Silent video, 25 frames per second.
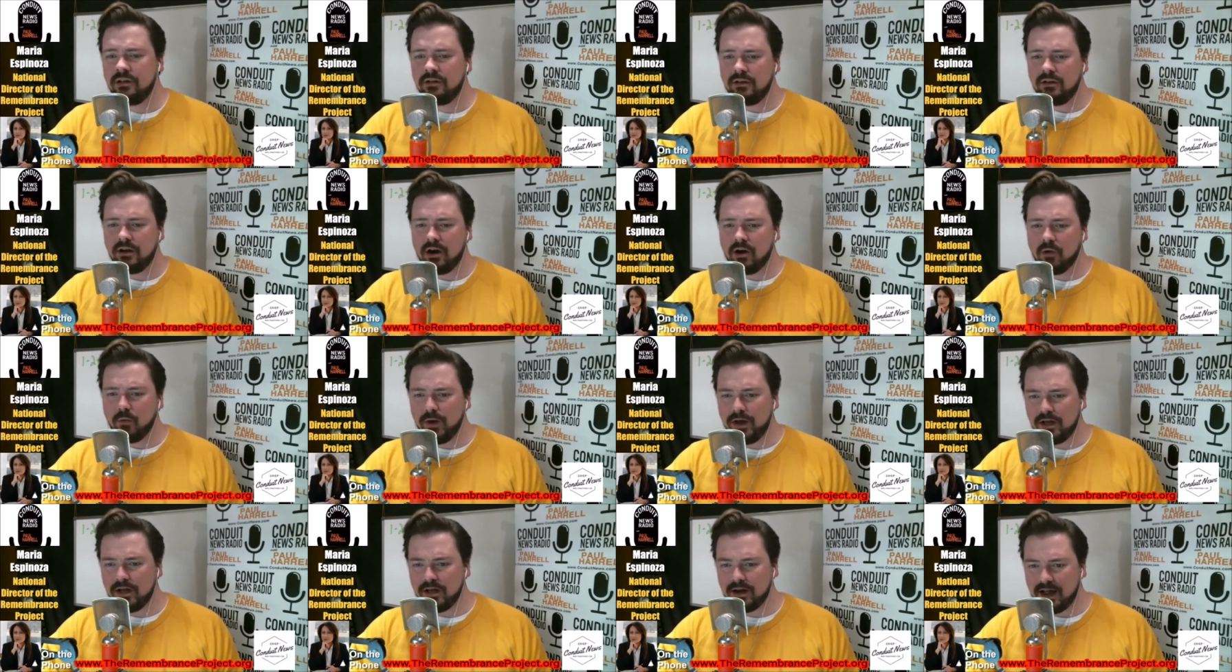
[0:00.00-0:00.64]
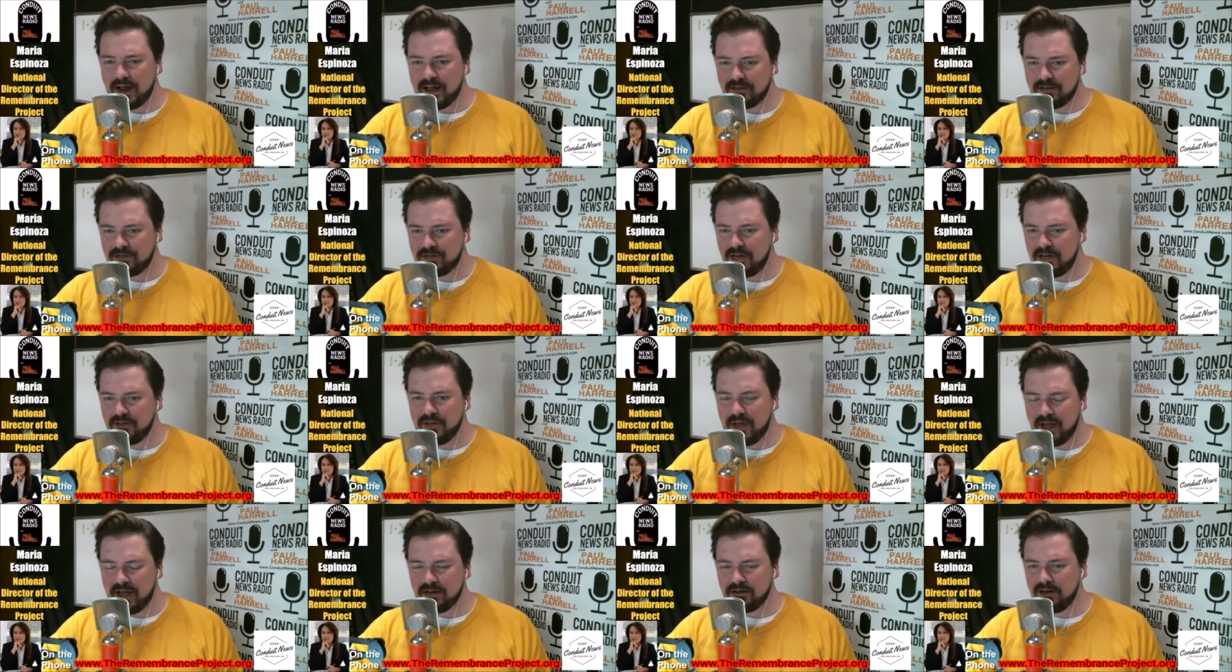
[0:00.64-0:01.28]
are we going to see
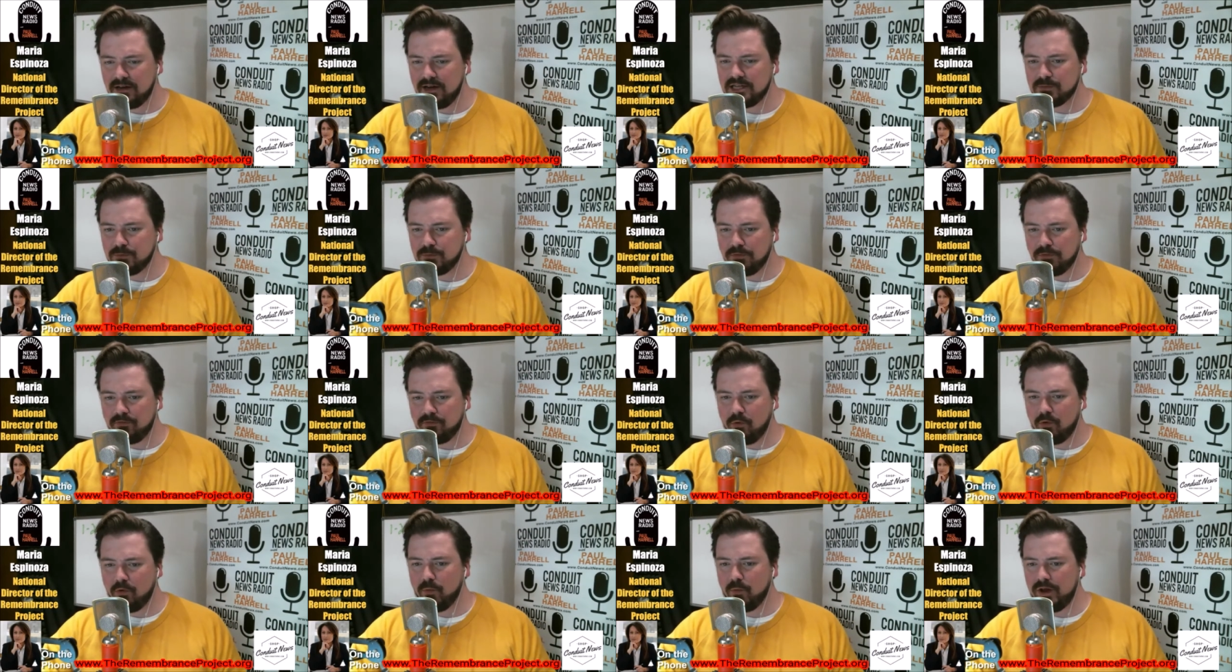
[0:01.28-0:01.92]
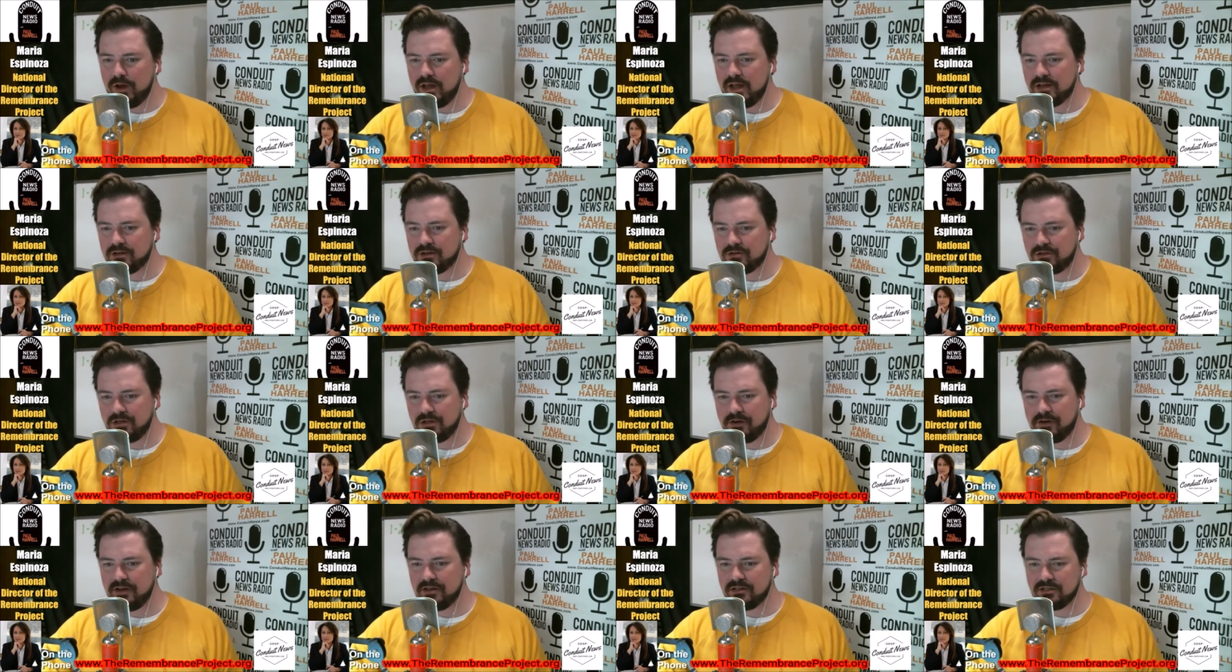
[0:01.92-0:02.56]
in the headlines before we get
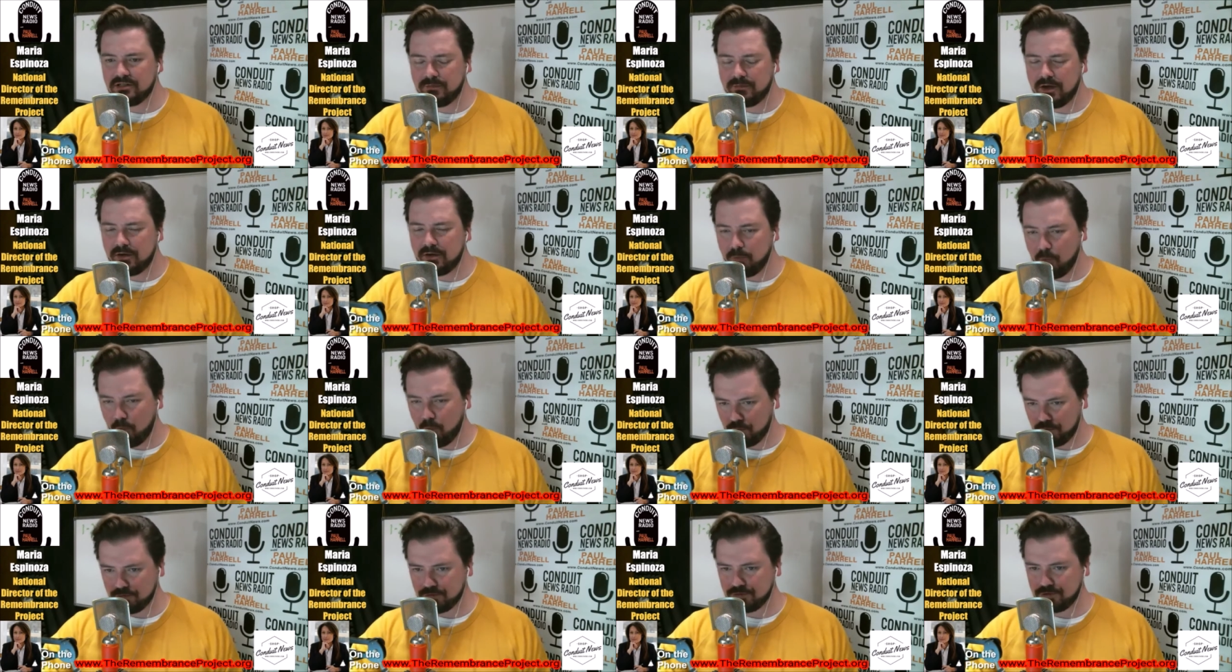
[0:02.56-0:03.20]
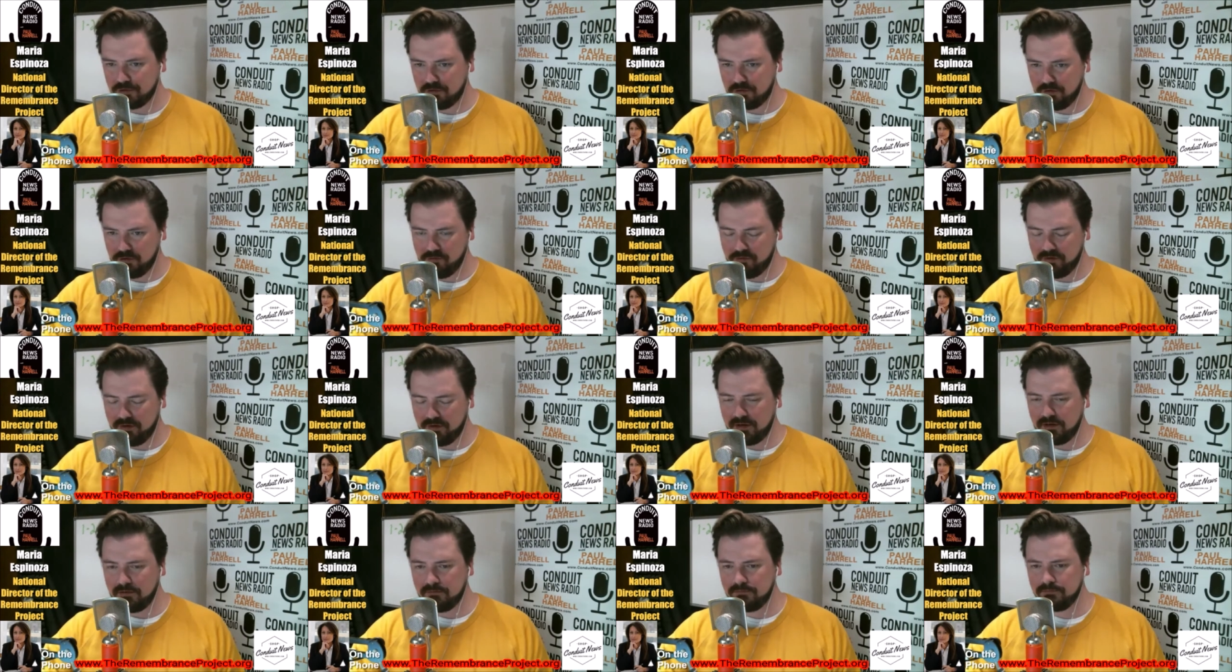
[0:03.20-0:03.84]
serious about border
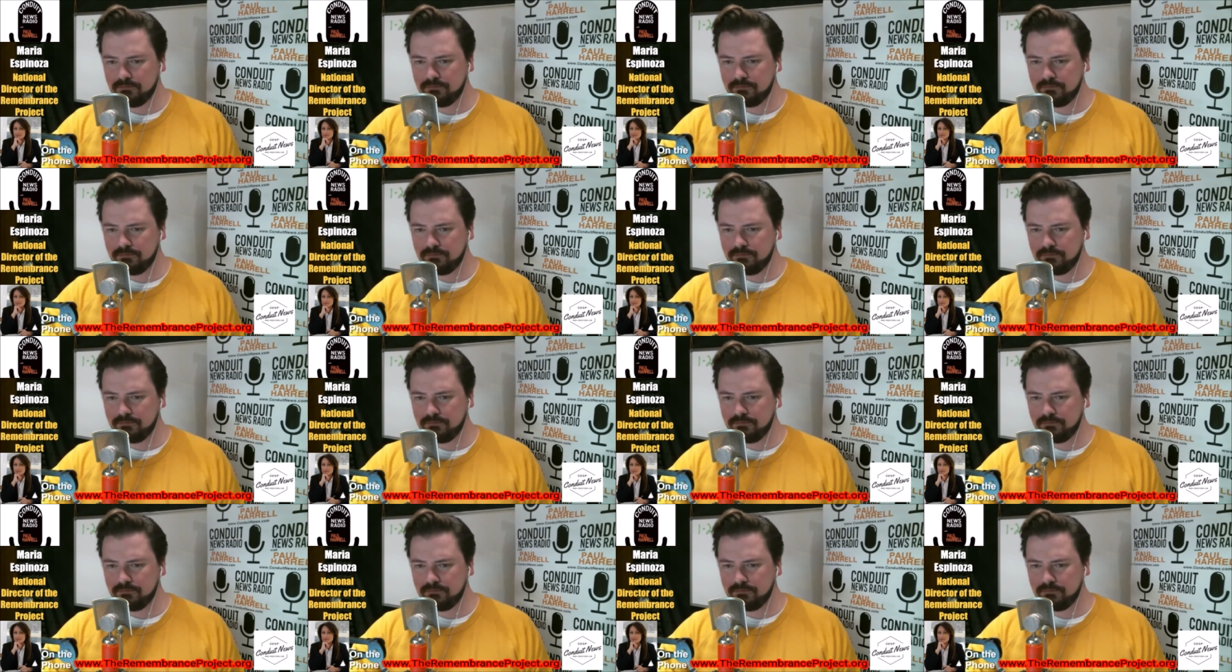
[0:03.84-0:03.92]
security?